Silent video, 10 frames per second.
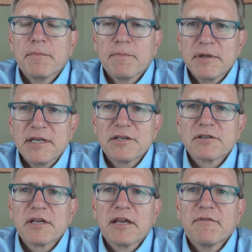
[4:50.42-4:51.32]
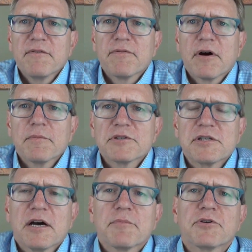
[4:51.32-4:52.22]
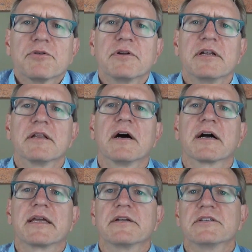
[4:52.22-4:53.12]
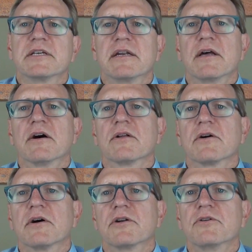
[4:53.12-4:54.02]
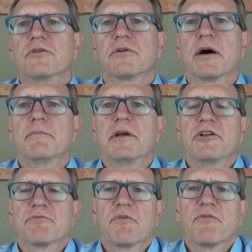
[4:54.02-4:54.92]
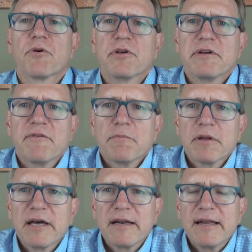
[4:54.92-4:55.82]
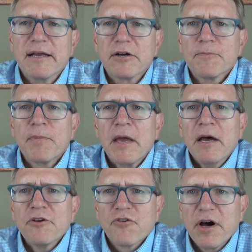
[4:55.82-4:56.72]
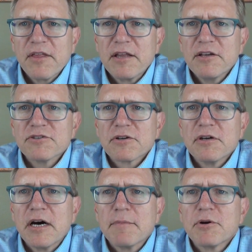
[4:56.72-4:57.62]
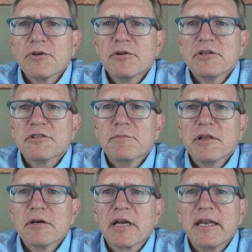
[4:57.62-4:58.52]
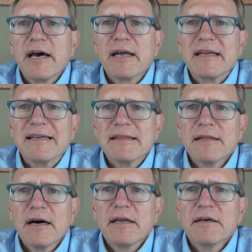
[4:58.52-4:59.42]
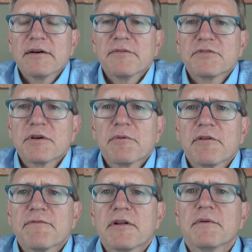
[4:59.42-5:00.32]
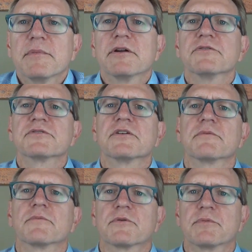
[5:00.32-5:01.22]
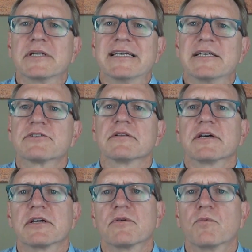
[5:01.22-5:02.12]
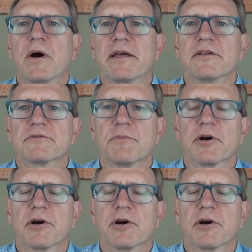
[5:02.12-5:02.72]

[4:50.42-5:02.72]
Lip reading: potentially giving farmers the opportunity to lock in $10 on new crop beans before you even plant an acre. So I think these are good opportunities to be looking at in light of some of the fundamentals that potentially could weigh this